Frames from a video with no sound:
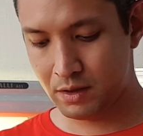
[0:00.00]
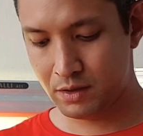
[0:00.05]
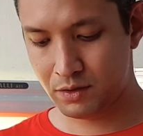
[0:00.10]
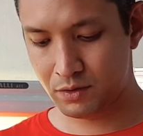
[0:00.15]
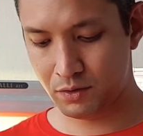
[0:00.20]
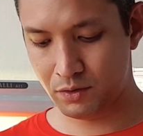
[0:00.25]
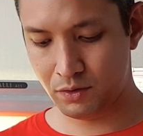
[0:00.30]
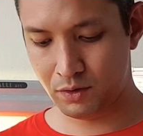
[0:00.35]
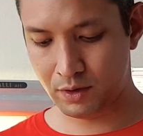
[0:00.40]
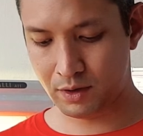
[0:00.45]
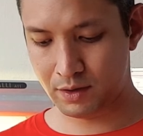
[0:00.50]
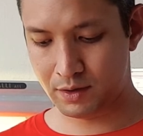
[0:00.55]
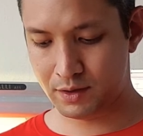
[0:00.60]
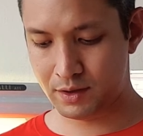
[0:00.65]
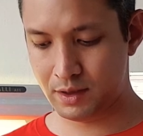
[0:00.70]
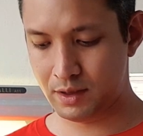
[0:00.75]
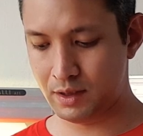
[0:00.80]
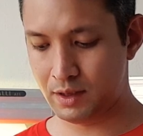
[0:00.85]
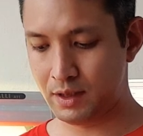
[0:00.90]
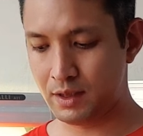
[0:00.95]
So you can
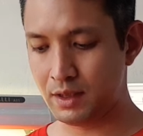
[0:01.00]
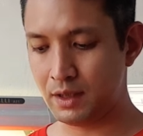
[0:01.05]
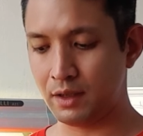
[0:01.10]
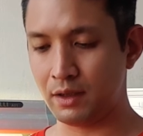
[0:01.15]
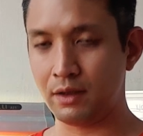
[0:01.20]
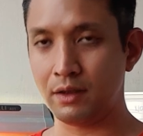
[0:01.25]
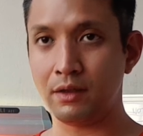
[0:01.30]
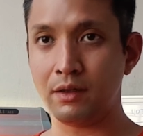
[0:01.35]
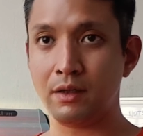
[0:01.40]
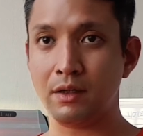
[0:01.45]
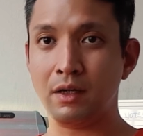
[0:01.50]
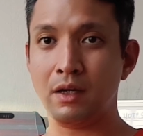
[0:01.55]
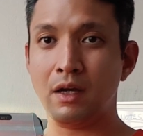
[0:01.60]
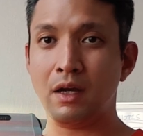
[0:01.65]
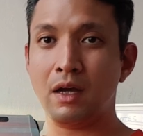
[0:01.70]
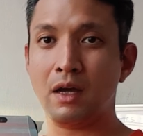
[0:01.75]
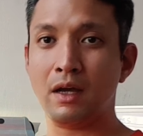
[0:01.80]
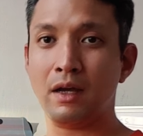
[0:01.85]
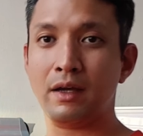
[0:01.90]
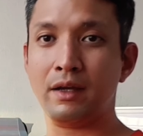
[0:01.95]
see here,
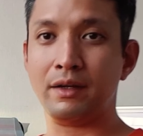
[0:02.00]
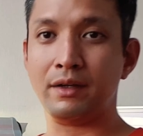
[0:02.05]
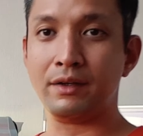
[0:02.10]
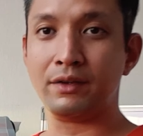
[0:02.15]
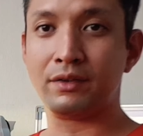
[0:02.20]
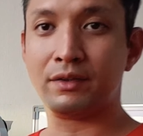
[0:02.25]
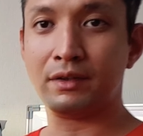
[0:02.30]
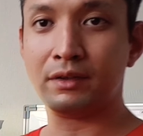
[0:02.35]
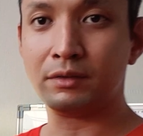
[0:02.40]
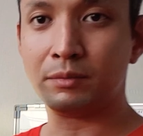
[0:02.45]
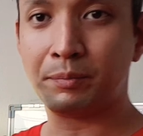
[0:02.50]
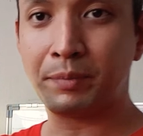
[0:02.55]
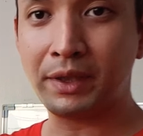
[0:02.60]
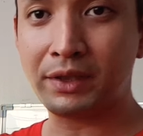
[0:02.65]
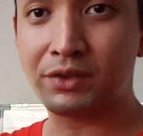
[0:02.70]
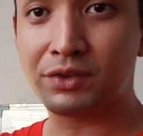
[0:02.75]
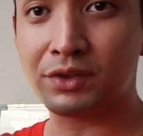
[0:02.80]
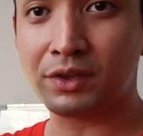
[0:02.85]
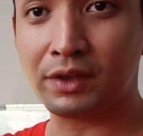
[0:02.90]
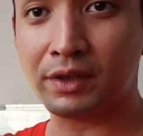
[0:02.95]
in this little
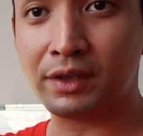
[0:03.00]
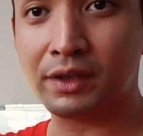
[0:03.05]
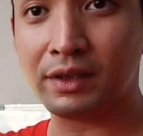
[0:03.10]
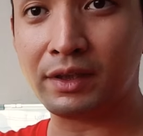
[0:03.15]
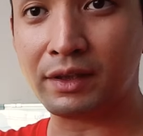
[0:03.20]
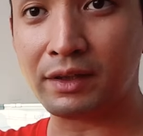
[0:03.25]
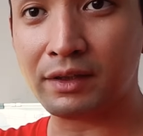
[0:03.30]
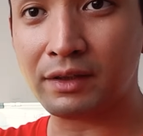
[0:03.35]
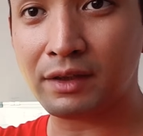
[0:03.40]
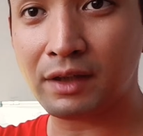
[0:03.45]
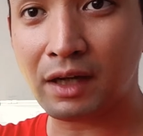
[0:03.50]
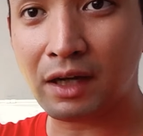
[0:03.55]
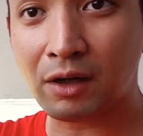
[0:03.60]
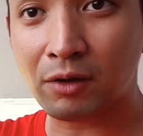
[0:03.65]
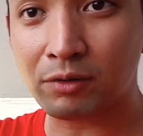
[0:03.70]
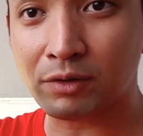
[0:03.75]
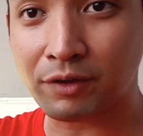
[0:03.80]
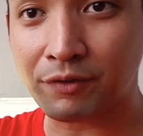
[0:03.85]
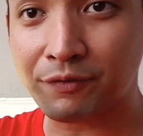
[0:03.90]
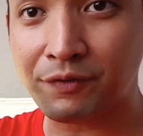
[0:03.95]
picture here,
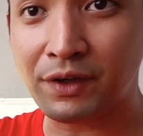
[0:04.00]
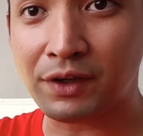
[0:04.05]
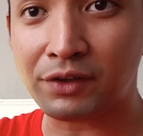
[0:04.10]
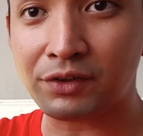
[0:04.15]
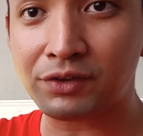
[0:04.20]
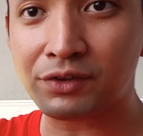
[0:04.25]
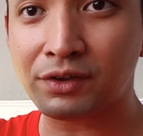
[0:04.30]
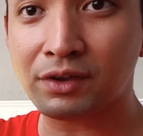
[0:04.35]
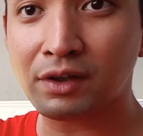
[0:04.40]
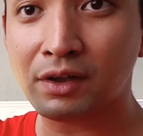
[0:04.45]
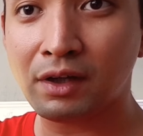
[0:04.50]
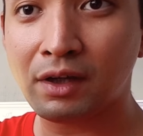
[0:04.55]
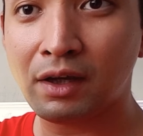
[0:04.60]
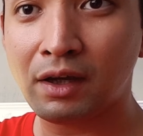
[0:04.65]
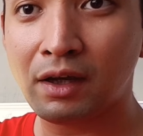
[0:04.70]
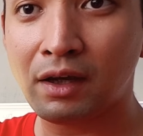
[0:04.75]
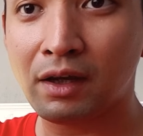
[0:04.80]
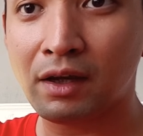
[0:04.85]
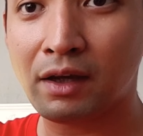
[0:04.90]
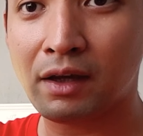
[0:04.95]
how the fish
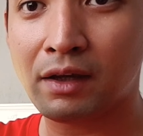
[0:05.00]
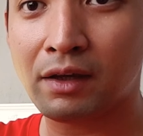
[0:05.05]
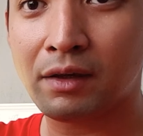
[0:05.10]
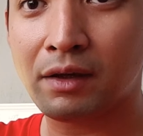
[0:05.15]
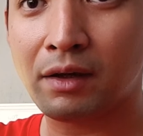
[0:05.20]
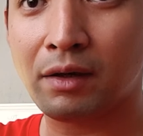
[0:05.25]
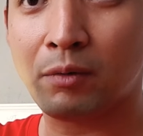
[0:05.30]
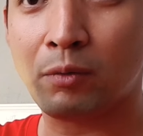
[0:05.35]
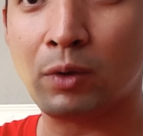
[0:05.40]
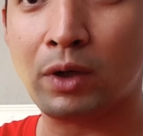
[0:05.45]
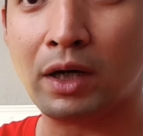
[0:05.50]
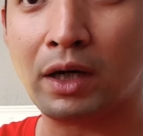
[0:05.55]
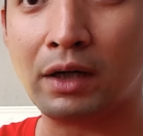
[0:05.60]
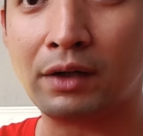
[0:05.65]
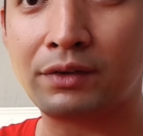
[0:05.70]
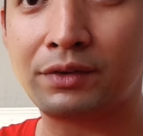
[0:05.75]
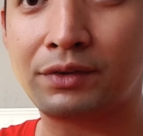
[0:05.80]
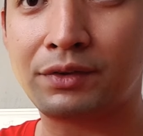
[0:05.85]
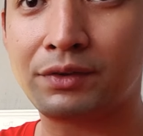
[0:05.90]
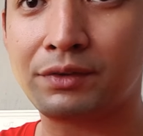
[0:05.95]

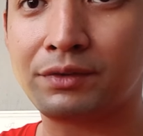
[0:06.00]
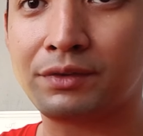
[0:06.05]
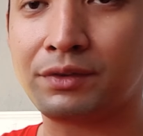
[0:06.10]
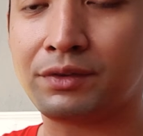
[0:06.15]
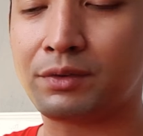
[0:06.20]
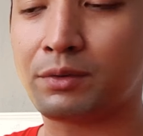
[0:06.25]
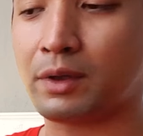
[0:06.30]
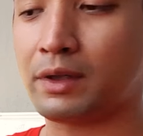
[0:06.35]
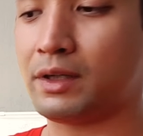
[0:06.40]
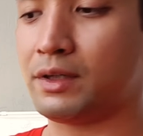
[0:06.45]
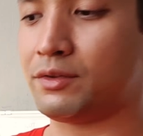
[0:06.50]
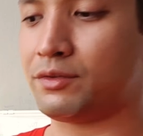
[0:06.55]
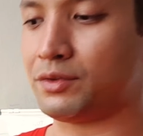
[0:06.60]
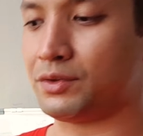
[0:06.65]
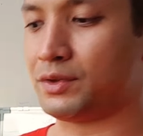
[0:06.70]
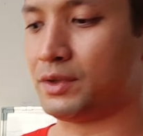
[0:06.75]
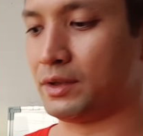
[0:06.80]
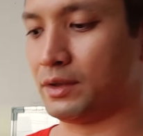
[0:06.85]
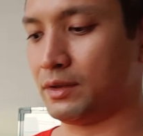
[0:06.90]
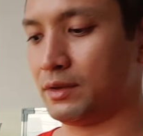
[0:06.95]
works. It's quite
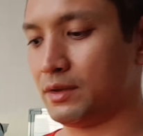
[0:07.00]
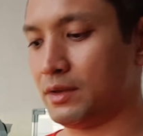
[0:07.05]
interesting.